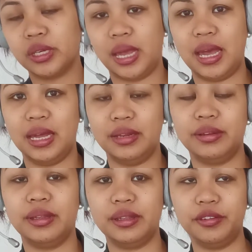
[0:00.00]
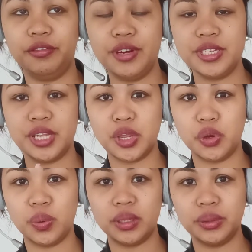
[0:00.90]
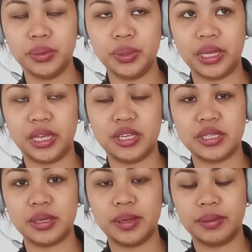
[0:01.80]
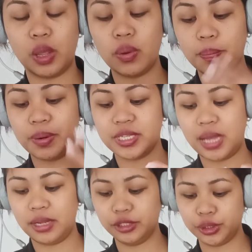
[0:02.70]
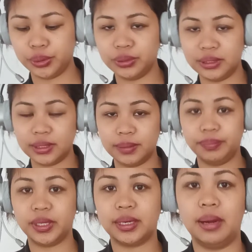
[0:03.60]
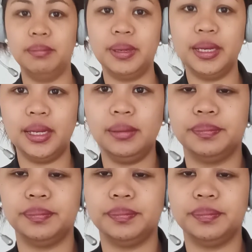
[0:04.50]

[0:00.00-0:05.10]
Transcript: and the first thing you will do is they will present you the, the company